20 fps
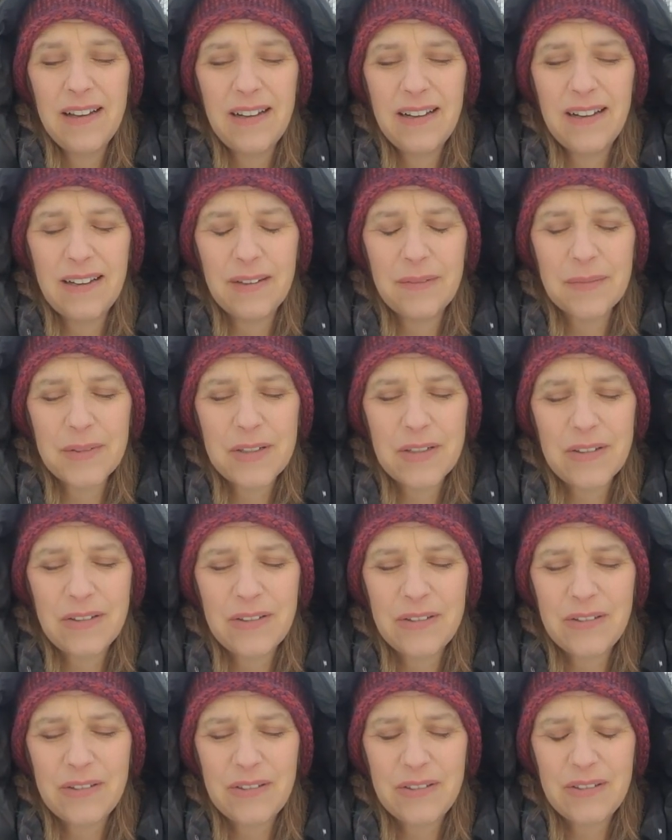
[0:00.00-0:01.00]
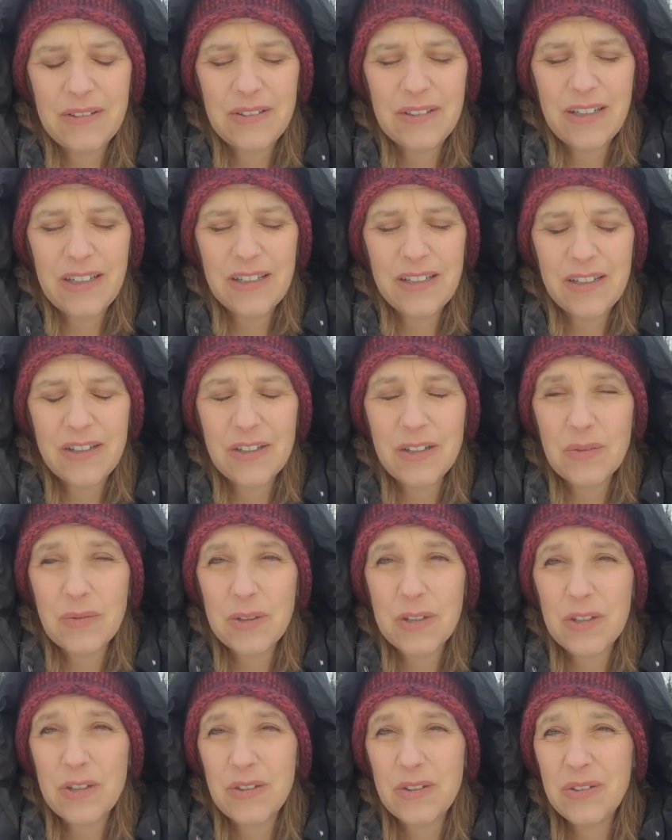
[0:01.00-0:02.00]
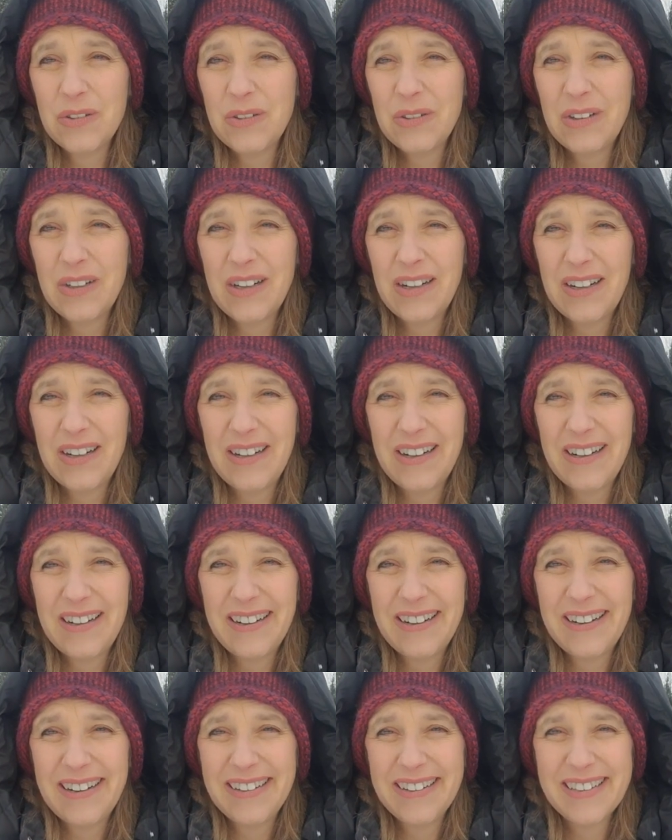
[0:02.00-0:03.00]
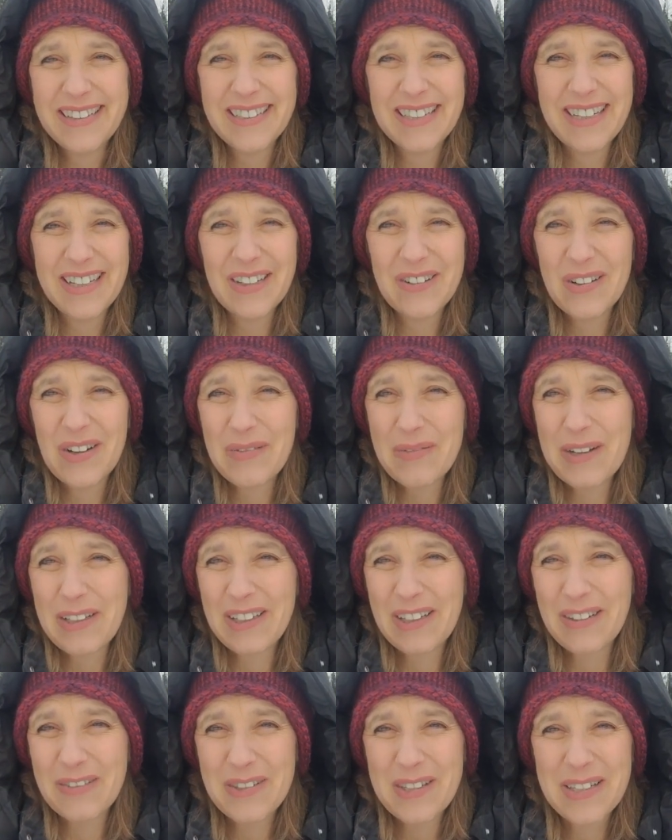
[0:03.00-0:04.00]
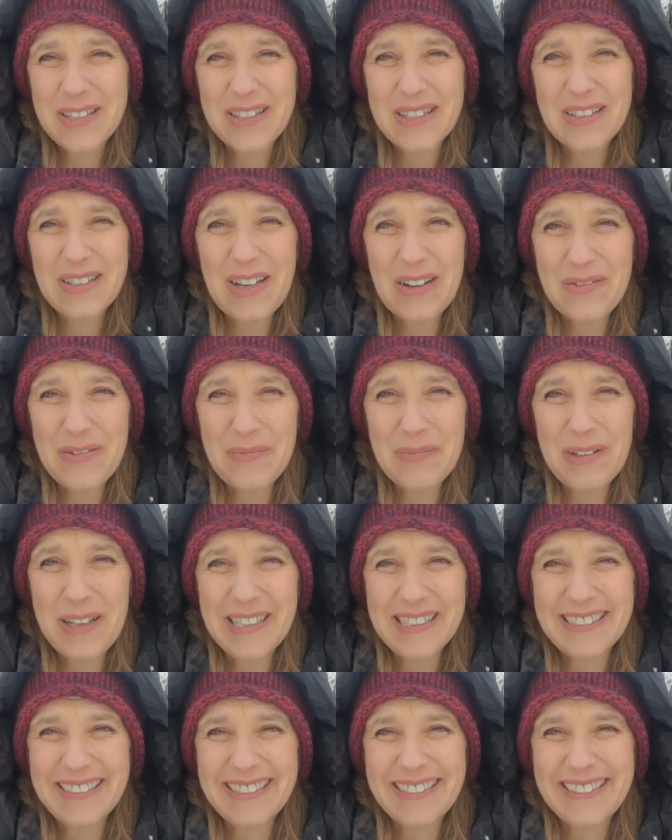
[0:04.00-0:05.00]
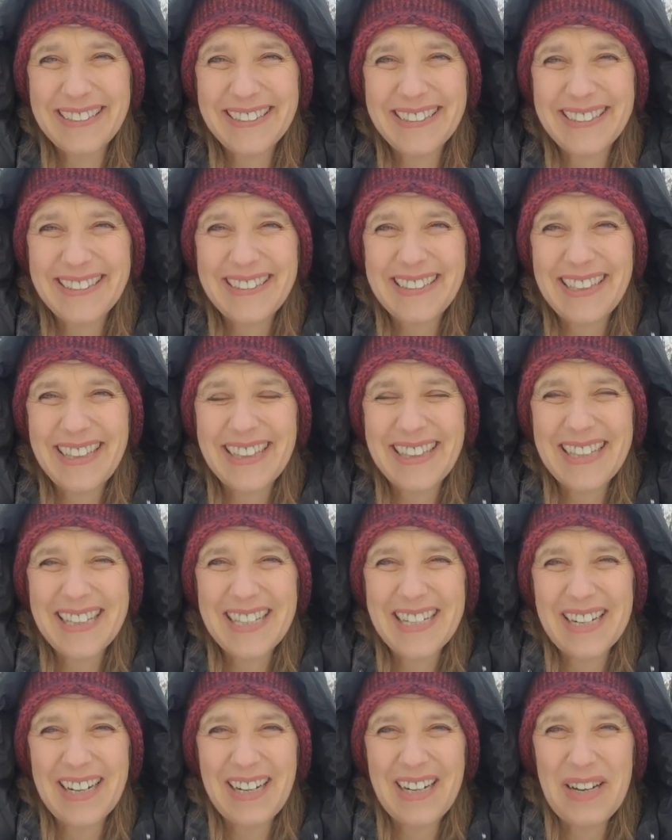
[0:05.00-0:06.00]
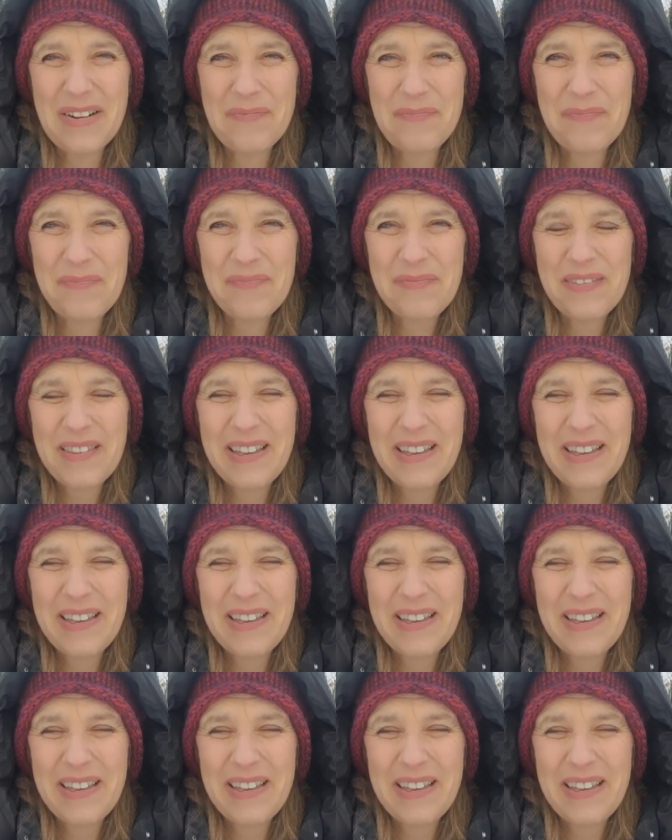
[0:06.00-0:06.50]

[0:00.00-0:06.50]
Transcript: Um, so I just wish you, I send you all my loves, love and blessings at this time.